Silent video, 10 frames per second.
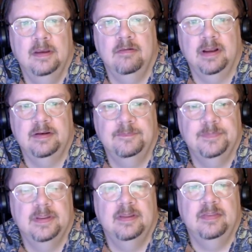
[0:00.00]
Right.
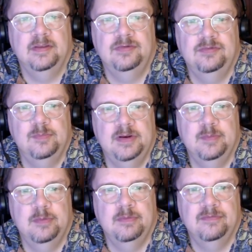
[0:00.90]
This is a
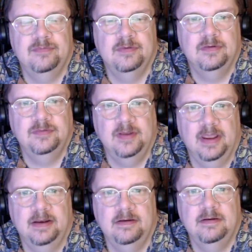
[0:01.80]
minimum of
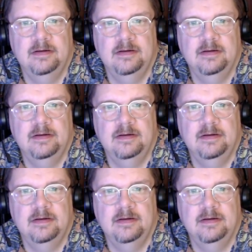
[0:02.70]
10.